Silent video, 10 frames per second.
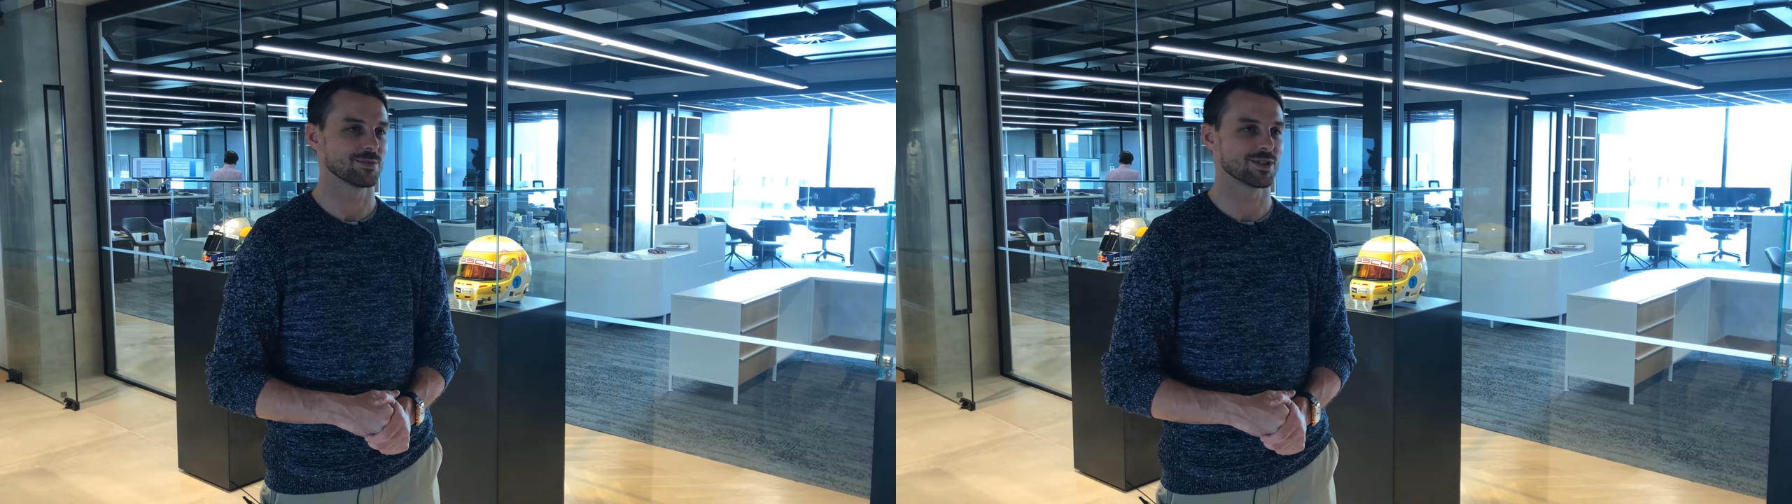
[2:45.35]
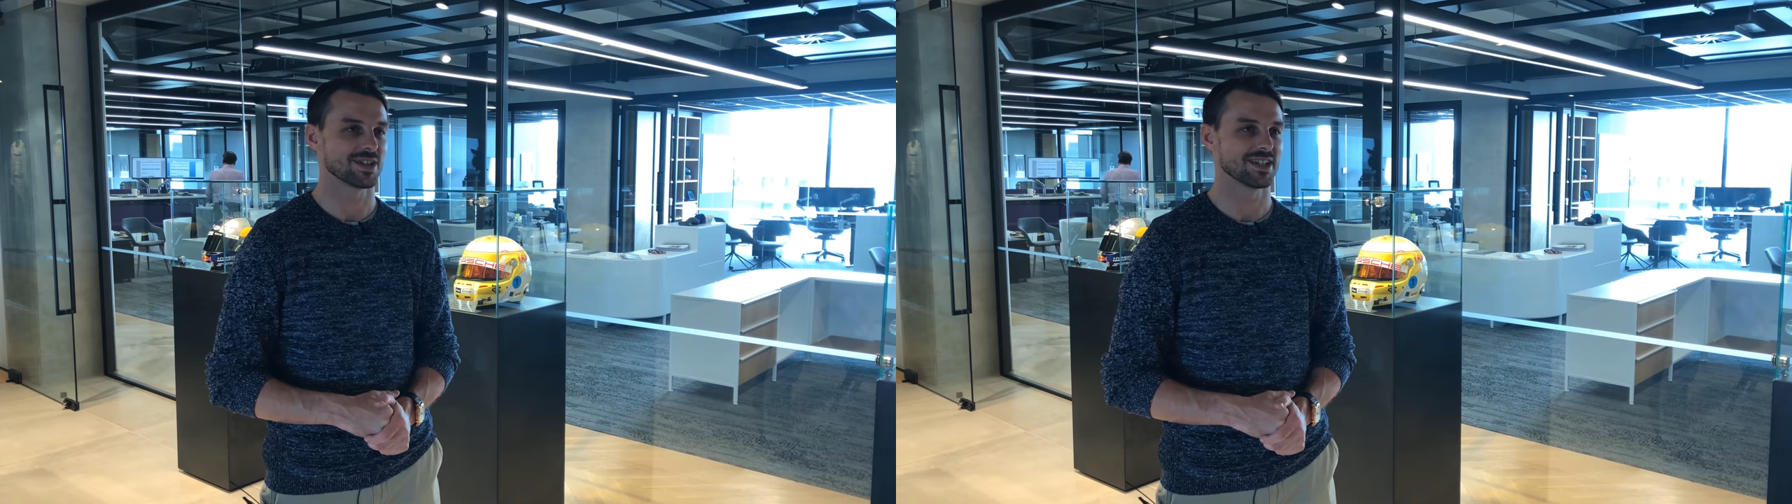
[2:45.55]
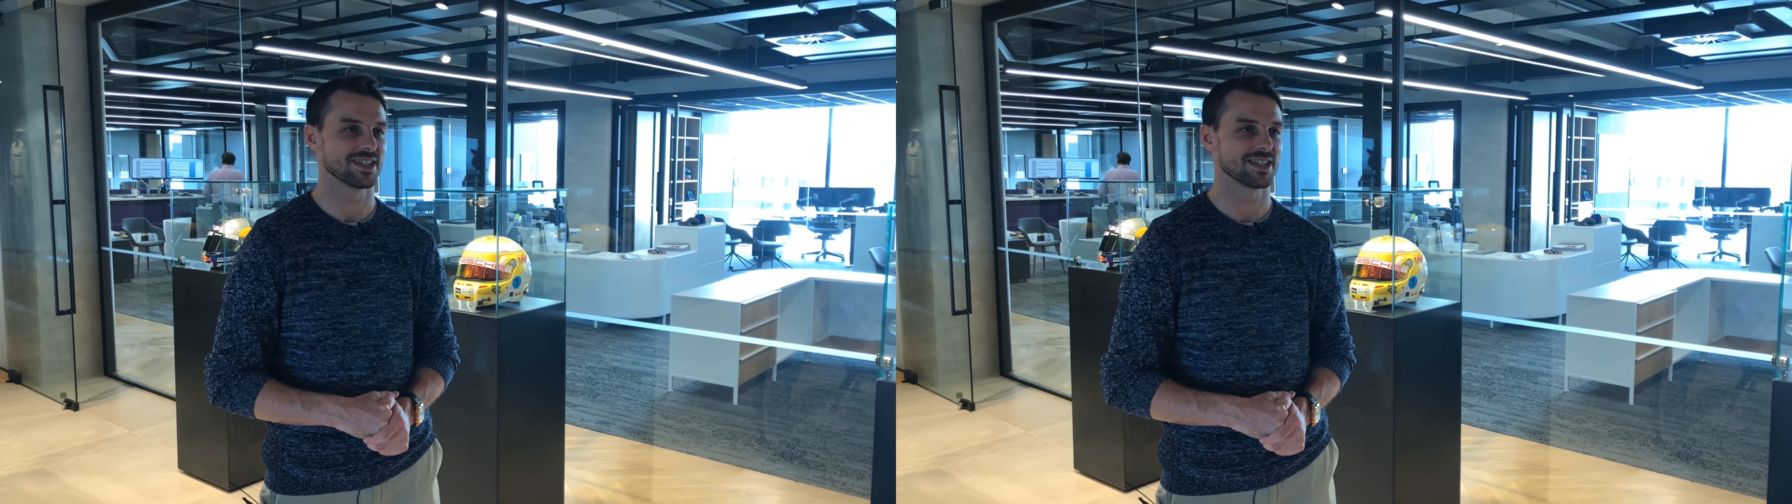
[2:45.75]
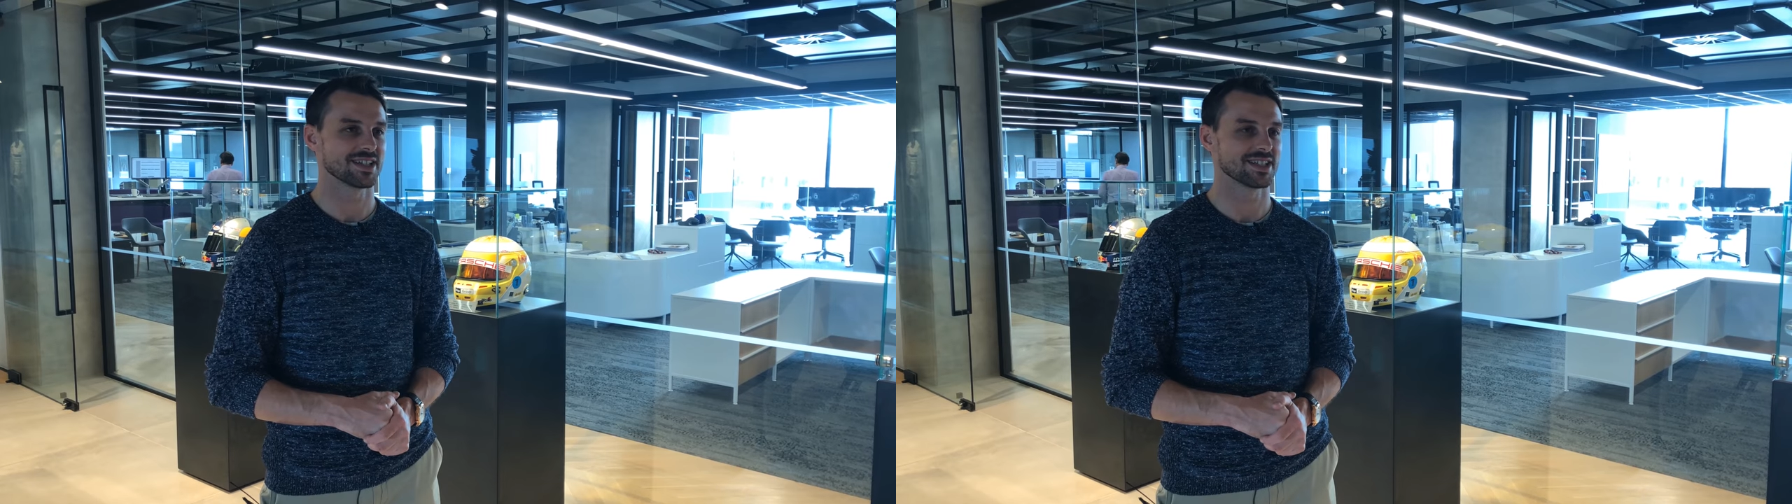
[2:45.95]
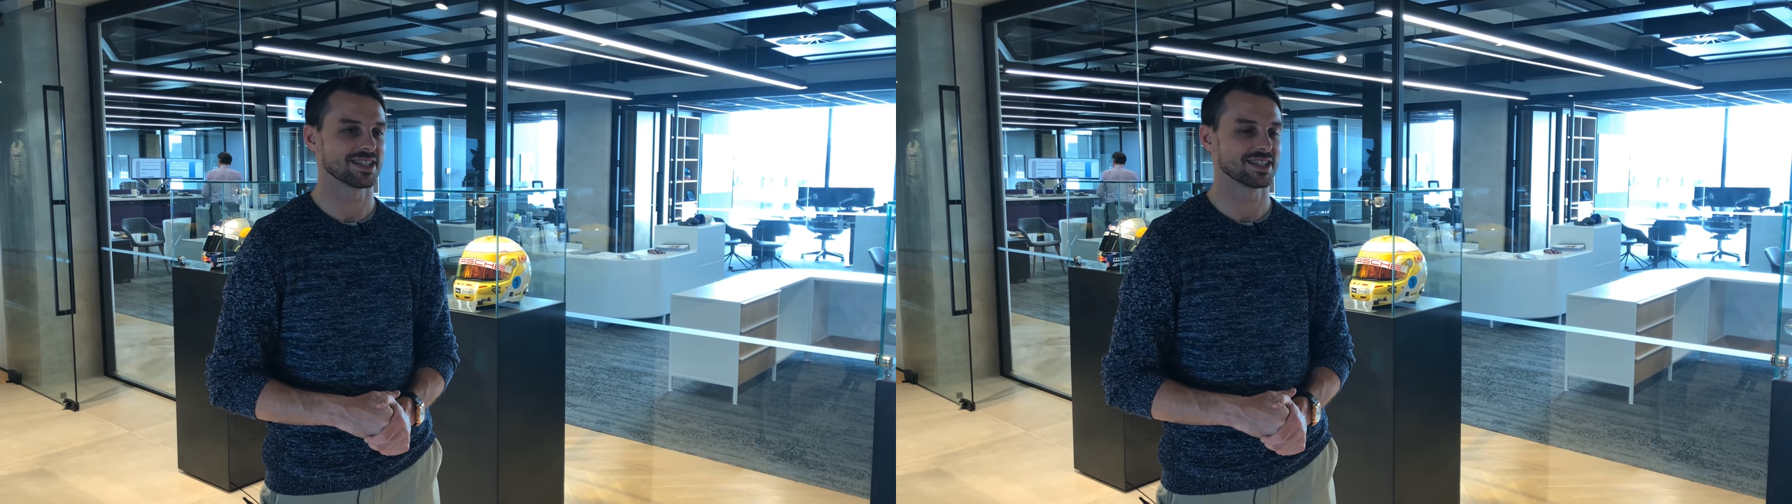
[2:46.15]
working hard
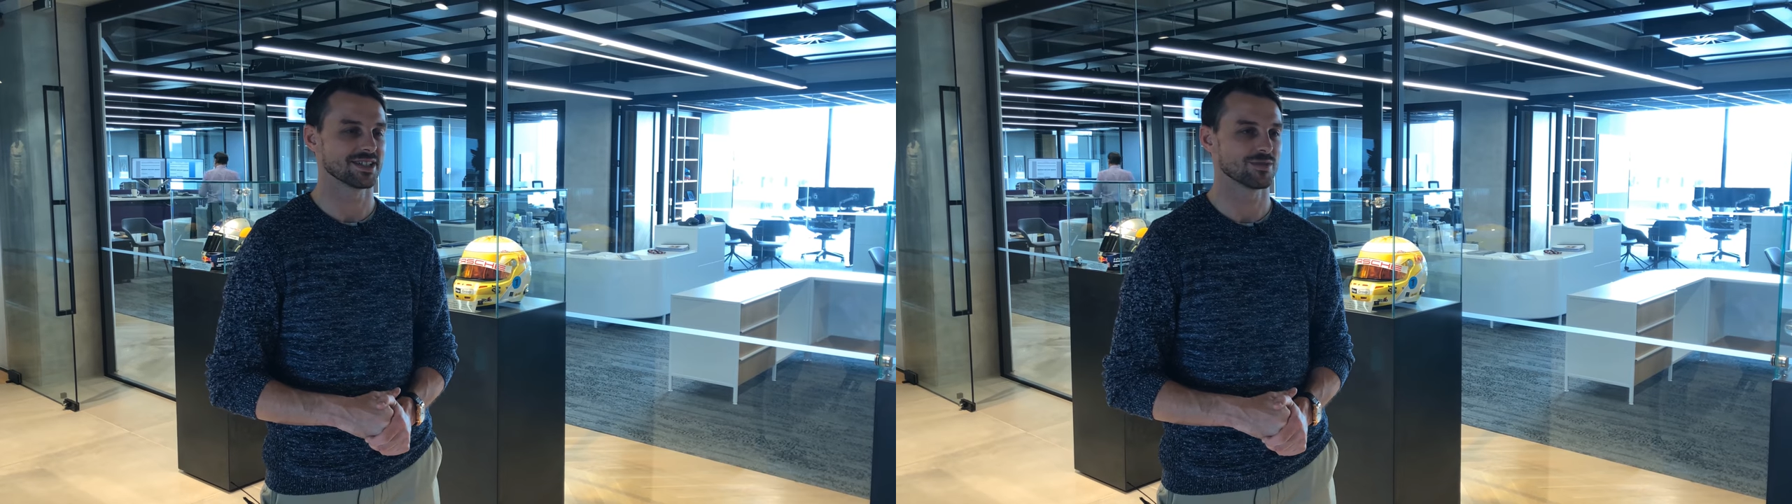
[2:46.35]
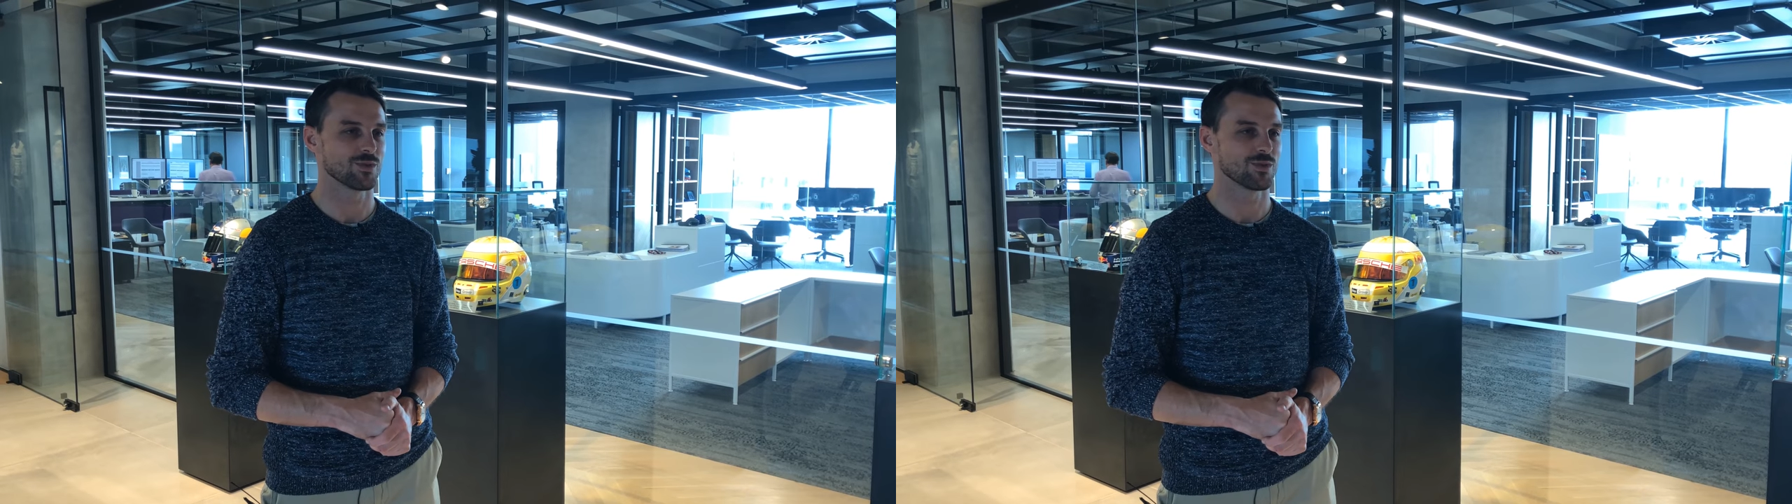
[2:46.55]
and uh,